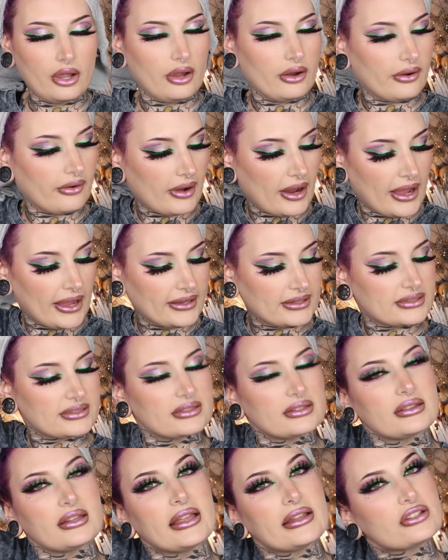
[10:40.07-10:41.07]
All
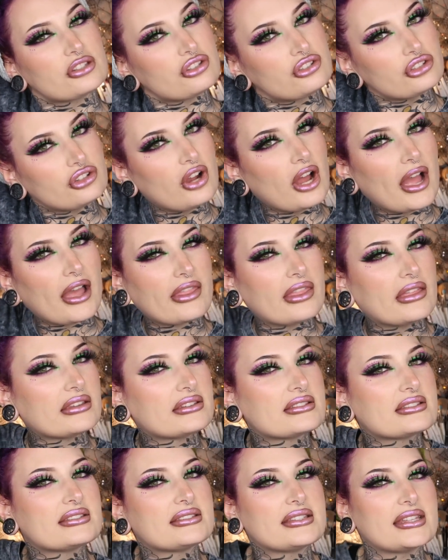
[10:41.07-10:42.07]
right, let's try
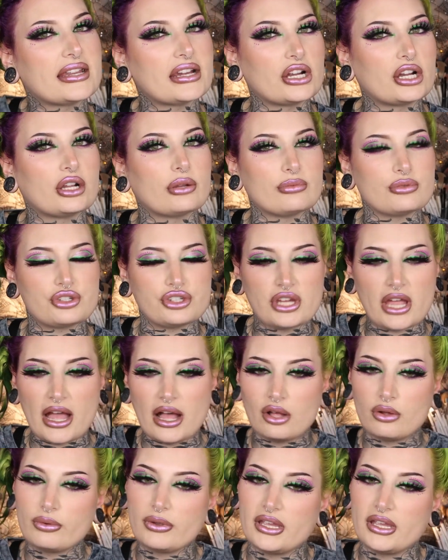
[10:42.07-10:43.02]
this serum, shall